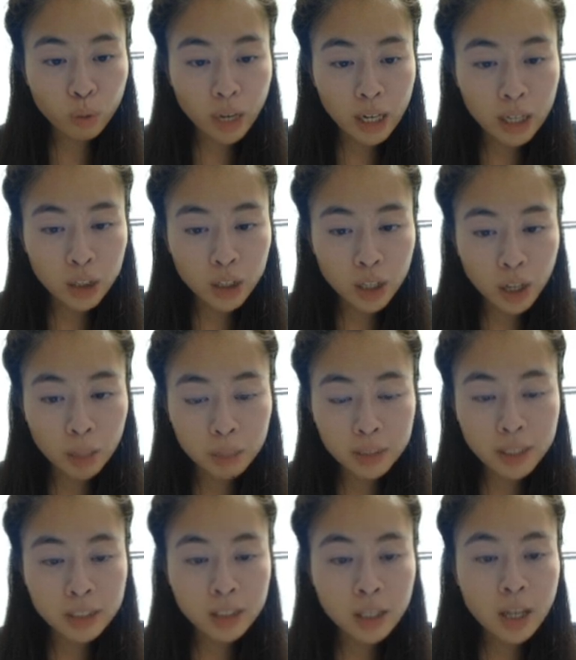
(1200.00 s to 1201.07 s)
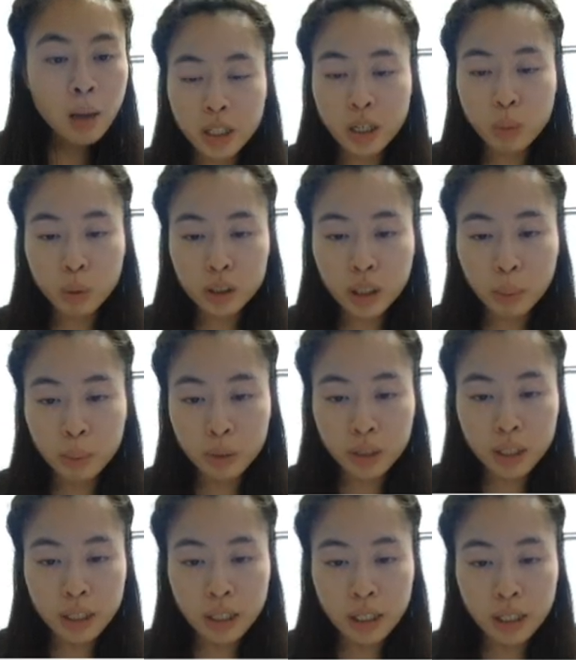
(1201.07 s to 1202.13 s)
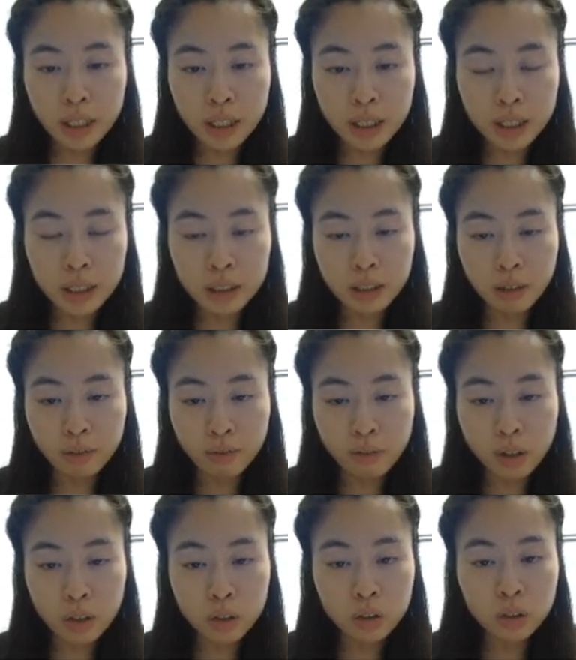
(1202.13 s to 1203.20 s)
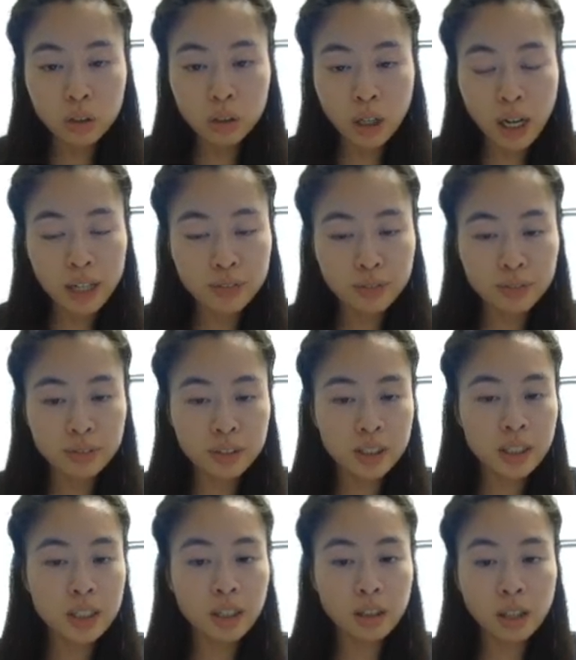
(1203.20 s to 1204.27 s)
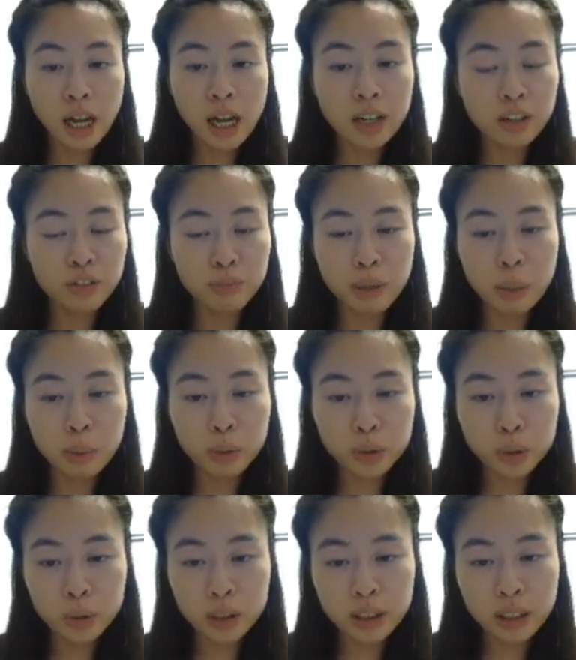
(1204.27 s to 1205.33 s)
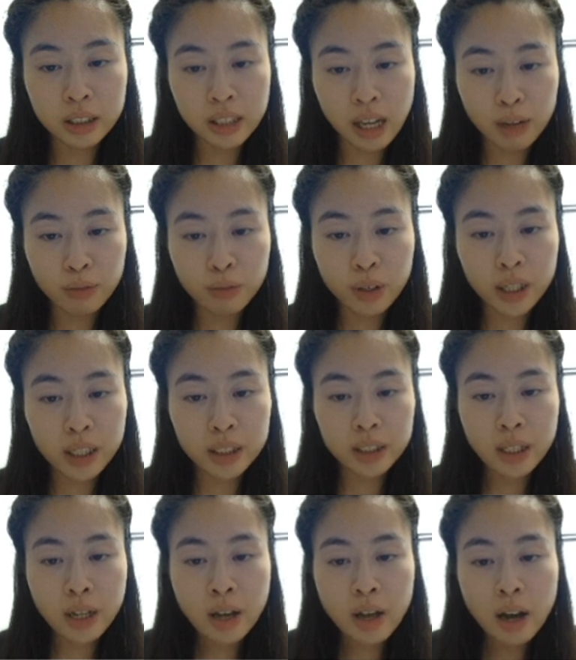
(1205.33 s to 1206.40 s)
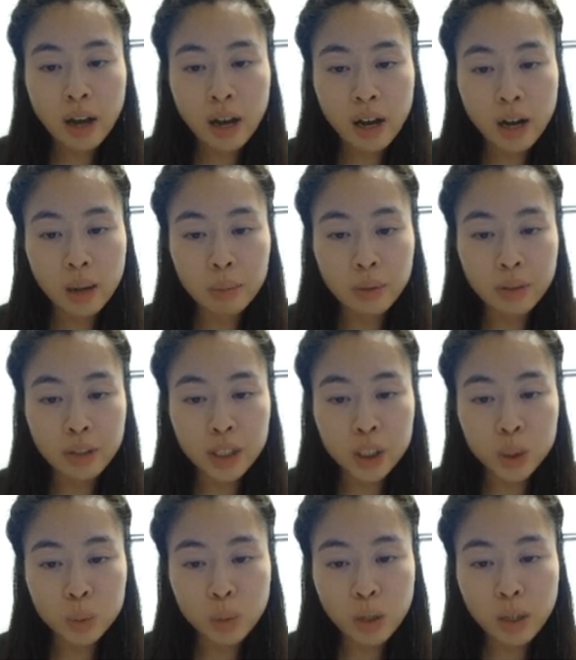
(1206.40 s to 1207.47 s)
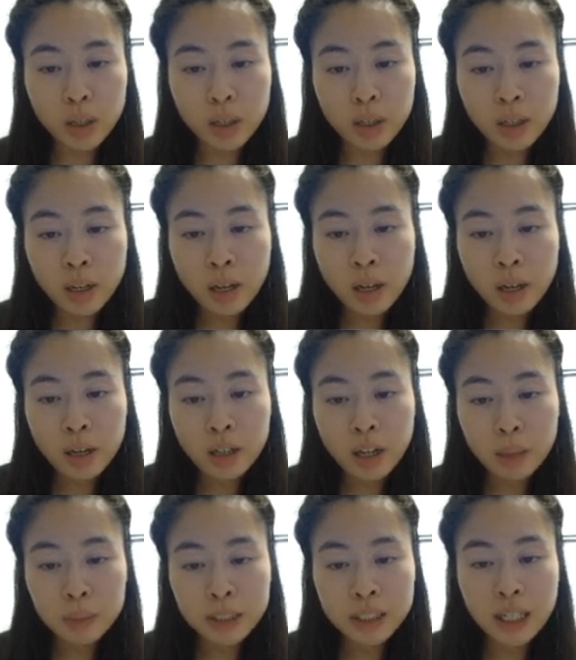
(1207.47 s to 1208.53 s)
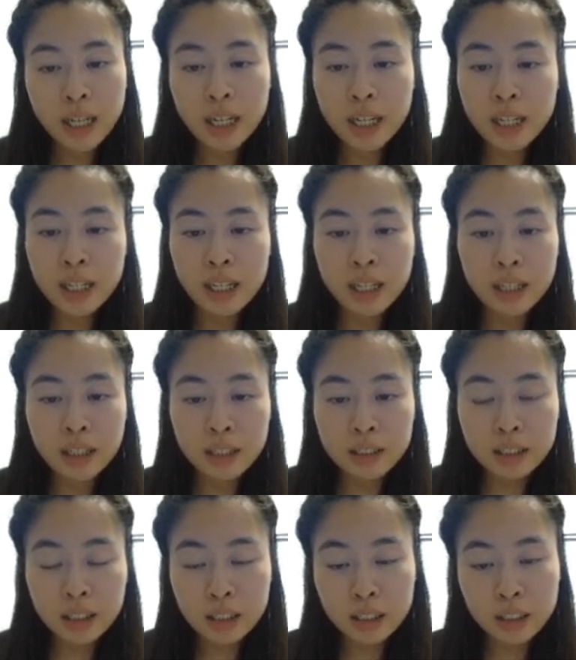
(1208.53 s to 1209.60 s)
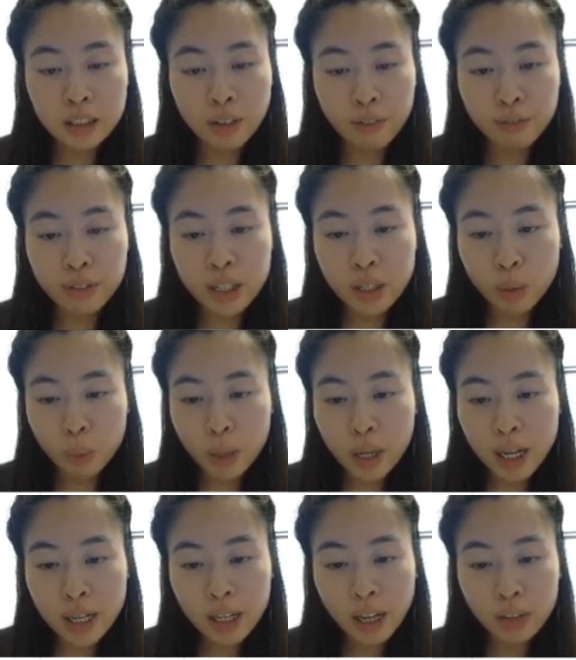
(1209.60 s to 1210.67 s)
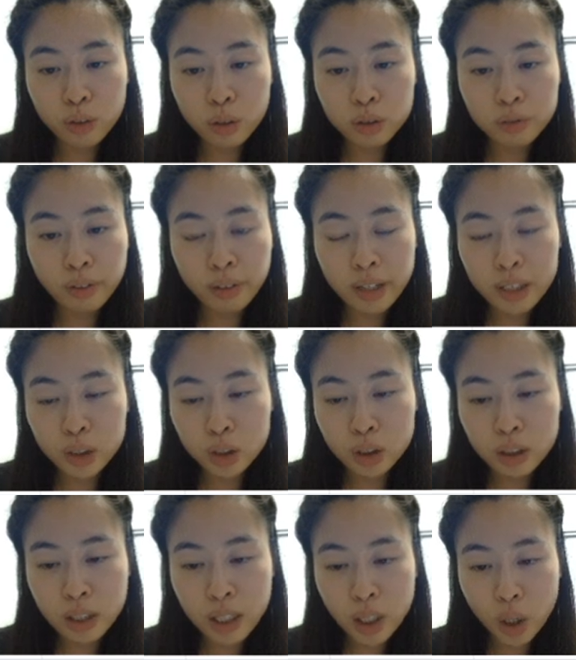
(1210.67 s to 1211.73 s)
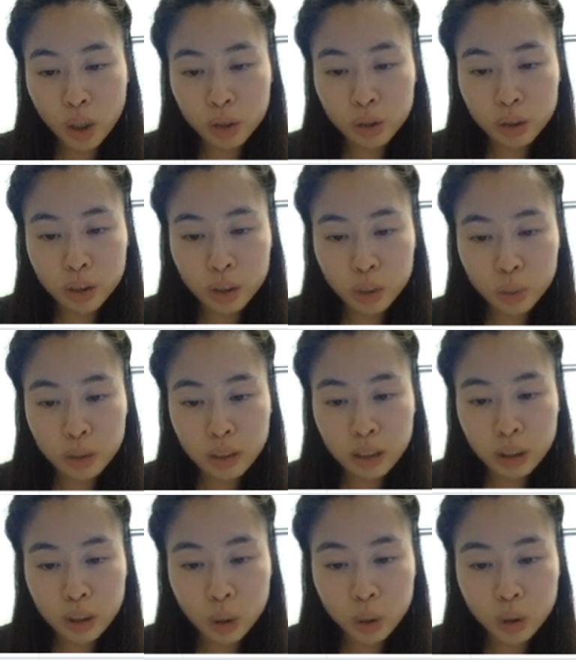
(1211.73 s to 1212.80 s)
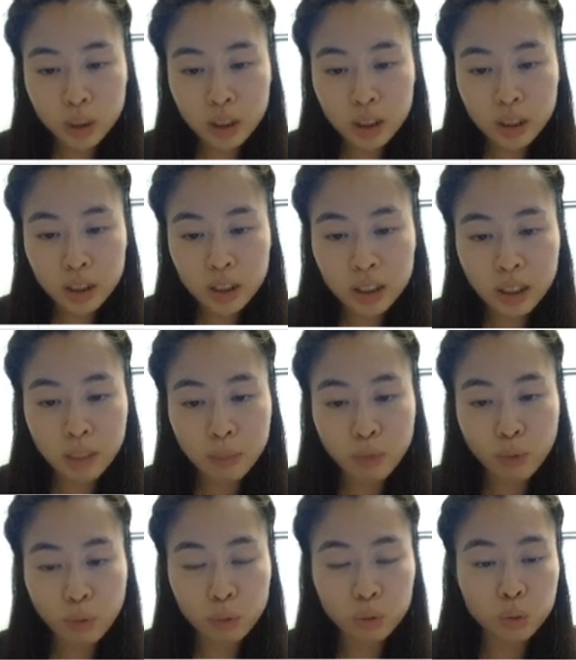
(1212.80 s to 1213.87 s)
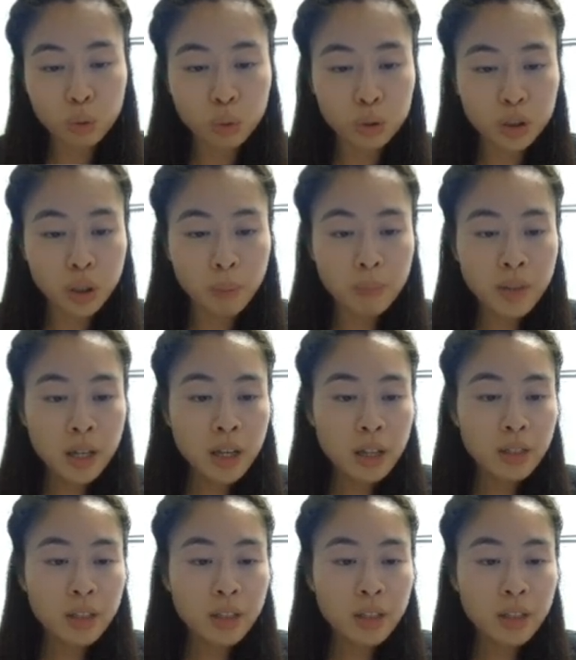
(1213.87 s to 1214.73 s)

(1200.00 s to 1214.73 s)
before it actually updates. Some of the keywords I put in is funkle. I've seen a lot of people use this exact phrase. Um, this one, Namaste uh, six feet away. I thought it was very interesting. Also, this one says social distancing before it was cool. So,